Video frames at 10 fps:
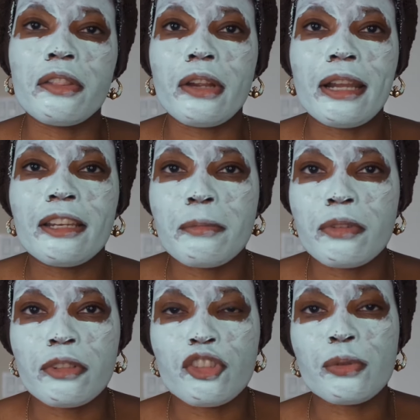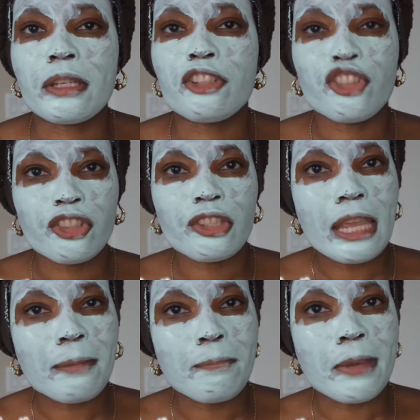other items on the tree. It's just
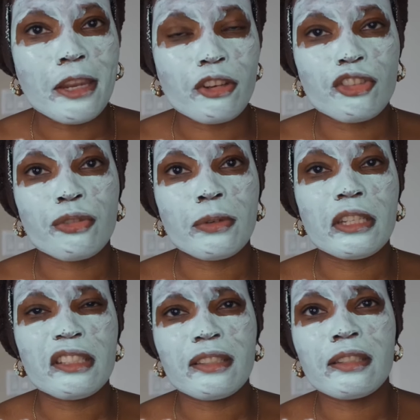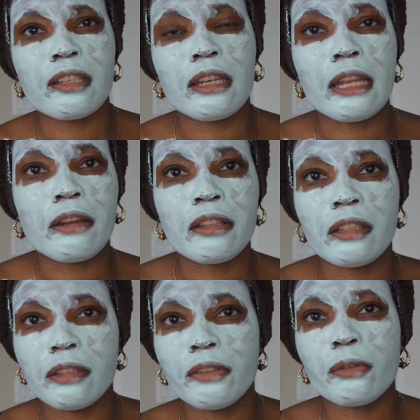a bare tree just sitting out in
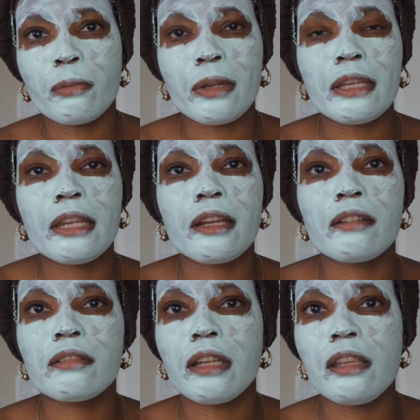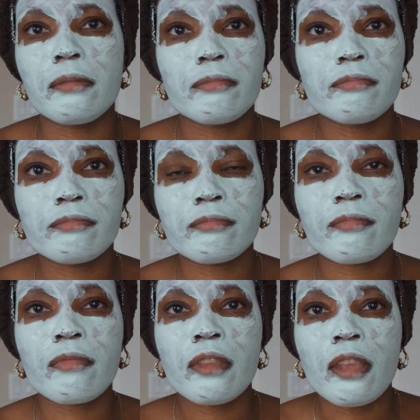the living room right now. And
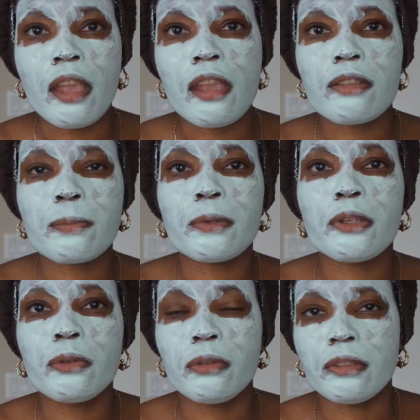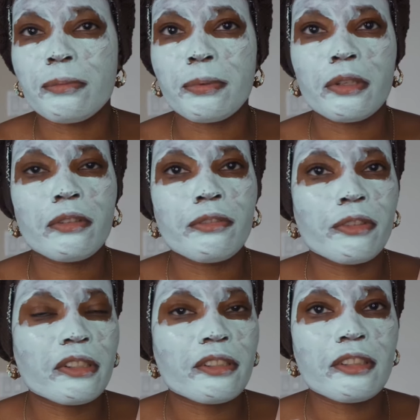it's pretty cool. It's pretty cool
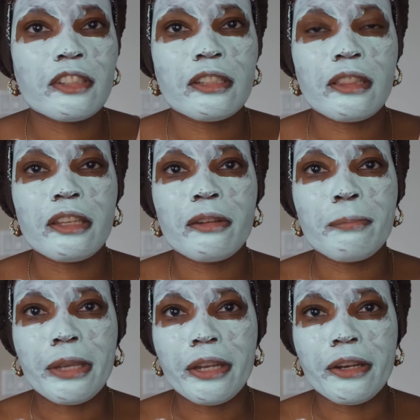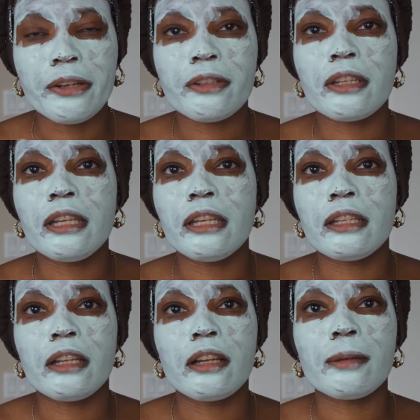for it just to sit there bare.
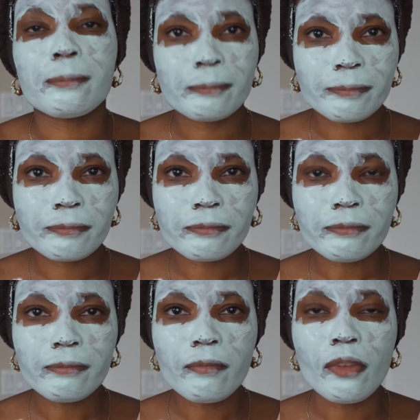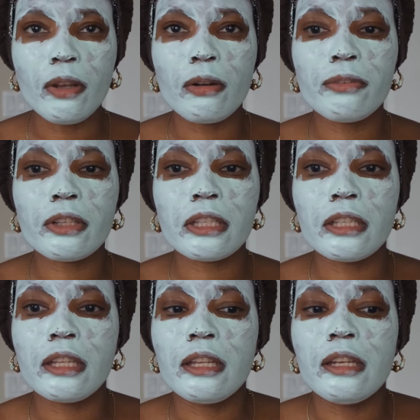And um,
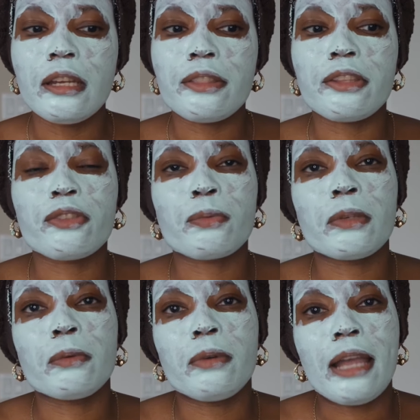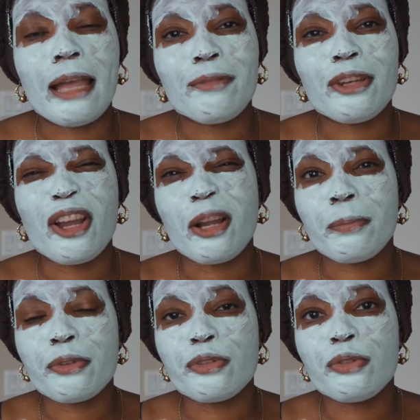hopefully this week we'll have an
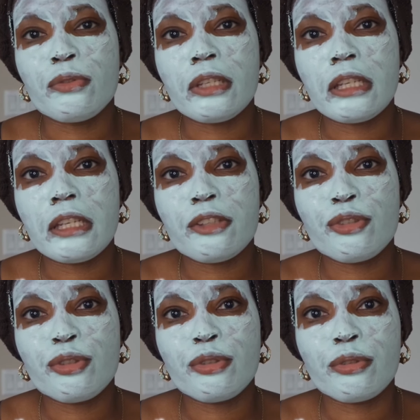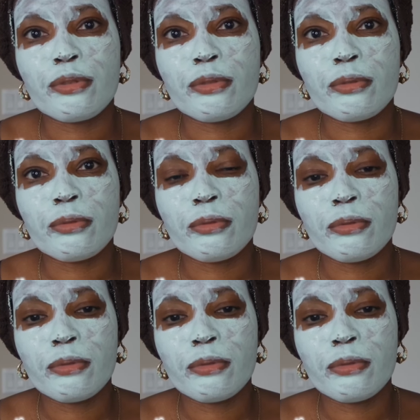opportunity to,